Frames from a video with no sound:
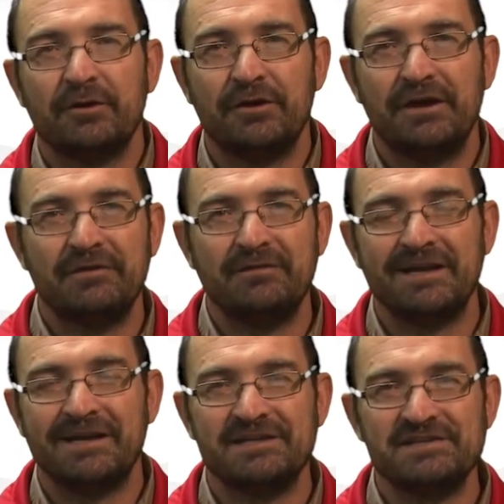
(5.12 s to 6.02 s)
Good evening,
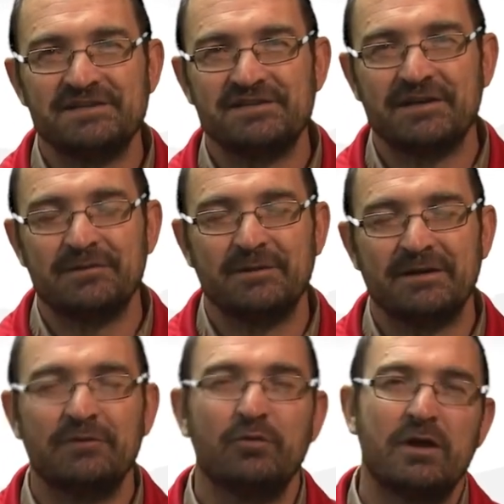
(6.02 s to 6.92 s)
ladies and gentlemen,
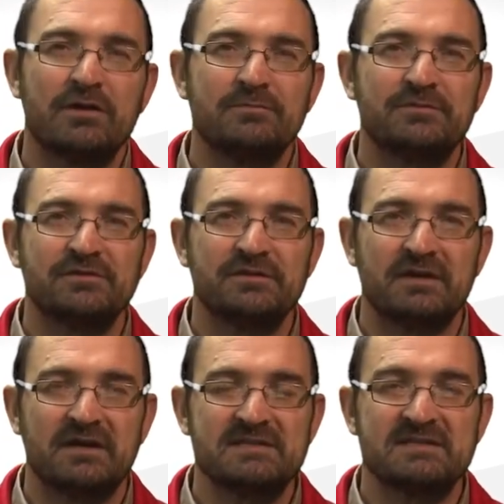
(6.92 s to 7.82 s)
and welcome to
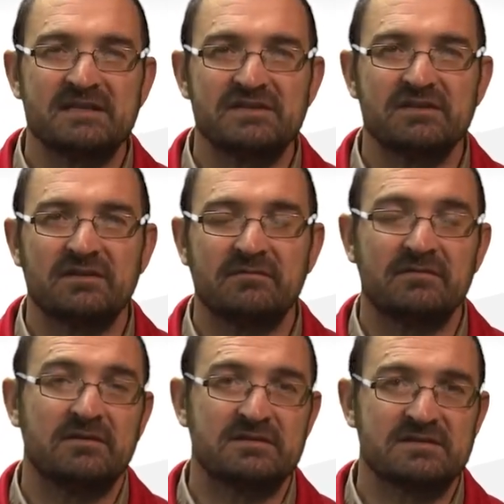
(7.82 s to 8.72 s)
tonight's session of
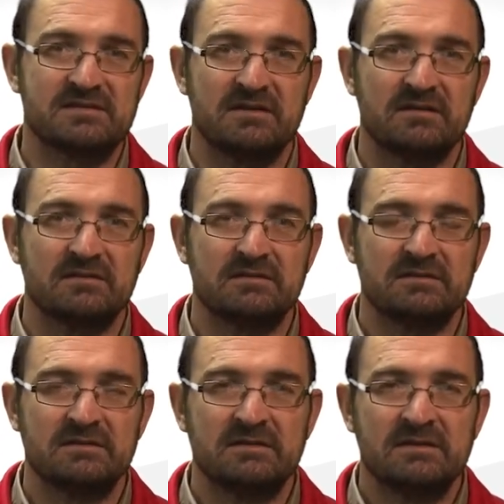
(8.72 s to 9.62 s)
Ask Zak.
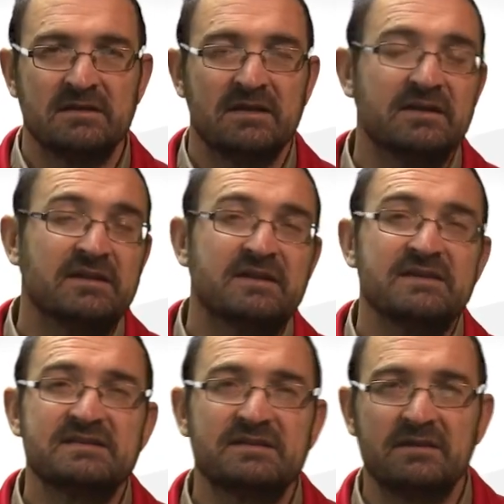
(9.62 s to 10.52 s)
And in
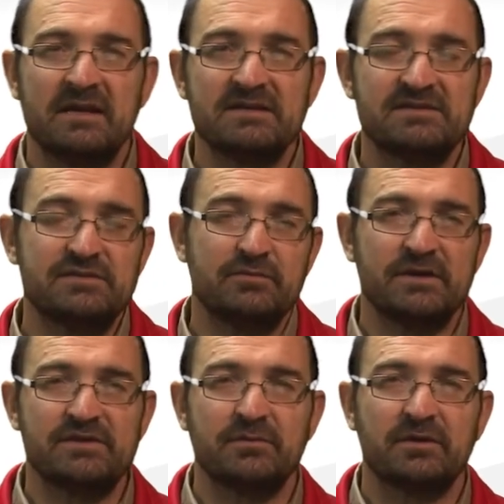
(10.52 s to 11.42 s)
this next 2
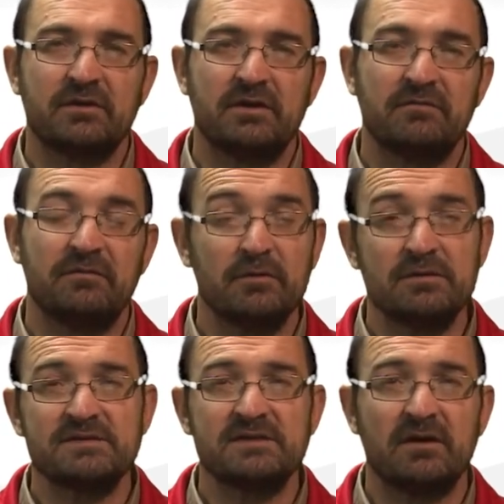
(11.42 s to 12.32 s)
weeks, we're going to
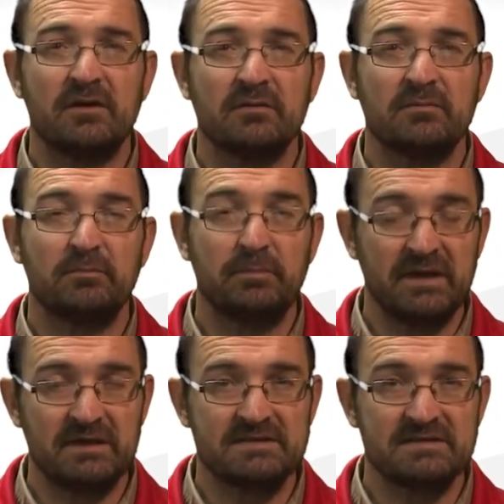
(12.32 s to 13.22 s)
focus on
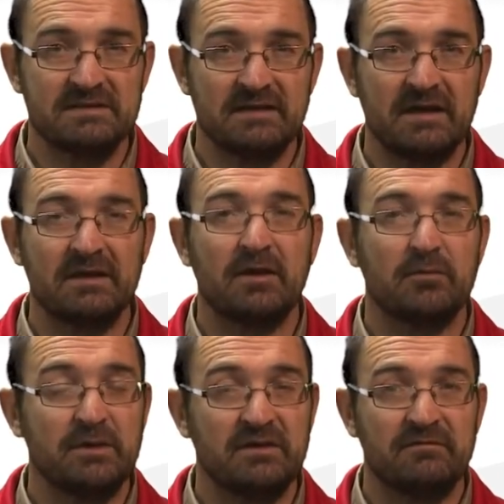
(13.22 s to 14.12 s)
pigs and our
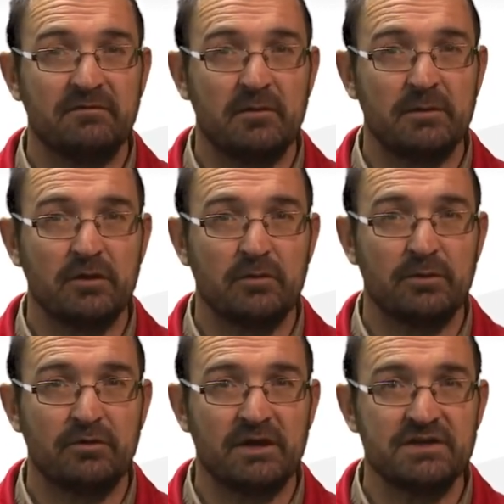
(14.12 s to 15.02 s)
pig farming
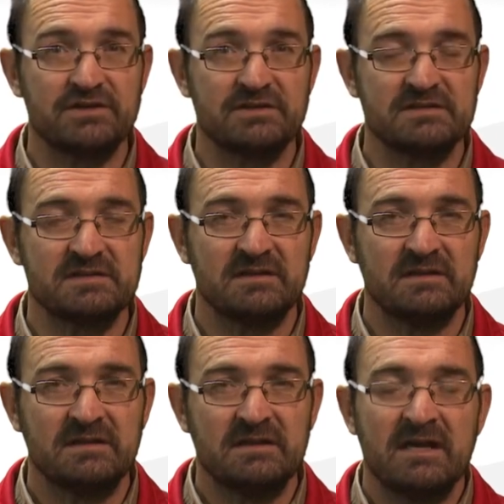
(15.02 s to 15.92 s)
operations.
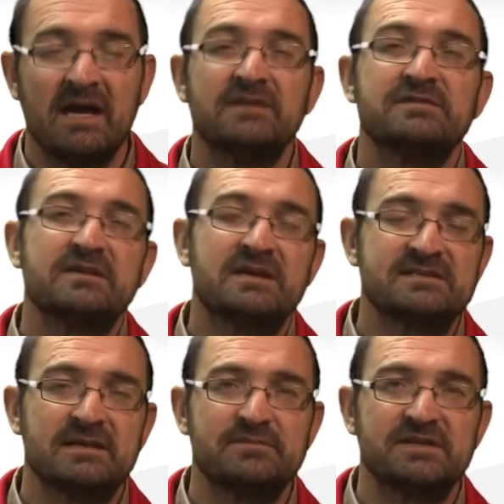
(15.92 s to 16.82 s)
And tonight's
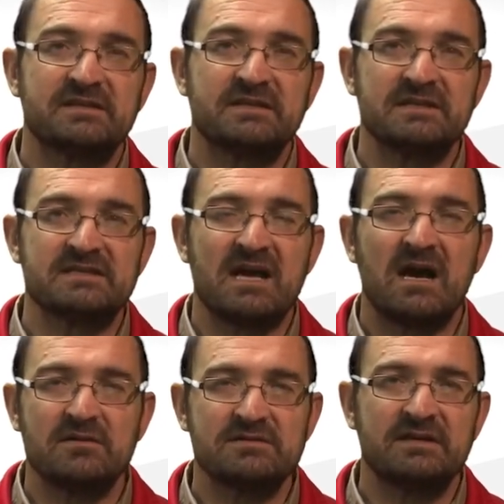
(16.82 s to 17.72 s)
subject is
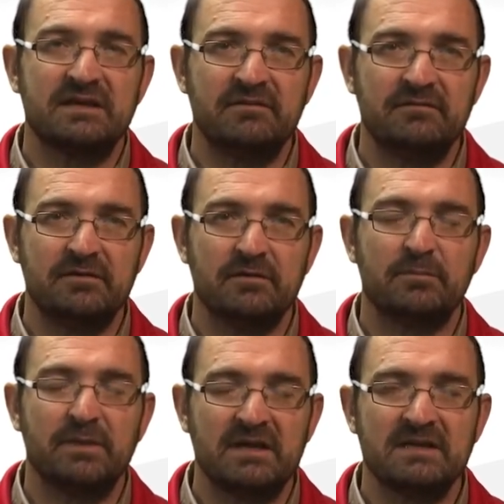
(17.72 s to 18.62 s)
how to give your
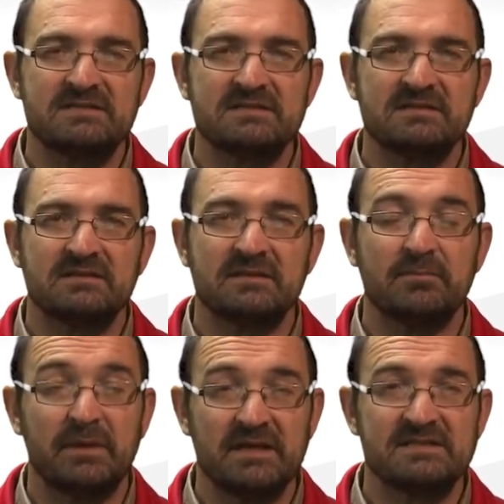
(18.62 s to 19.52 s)
piglets the
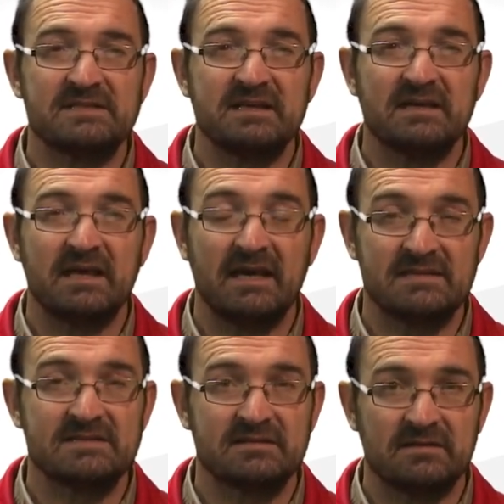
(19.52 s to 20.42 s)
best
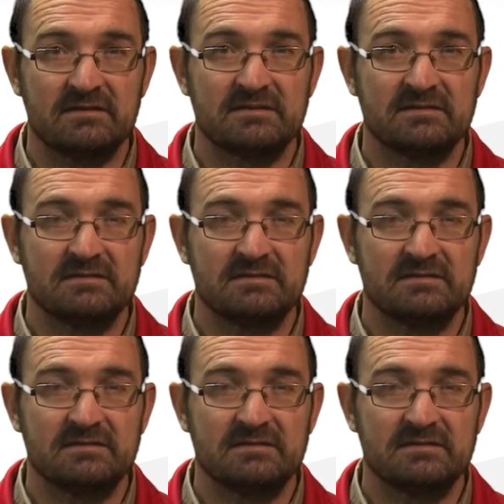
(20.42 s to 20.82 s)
head start.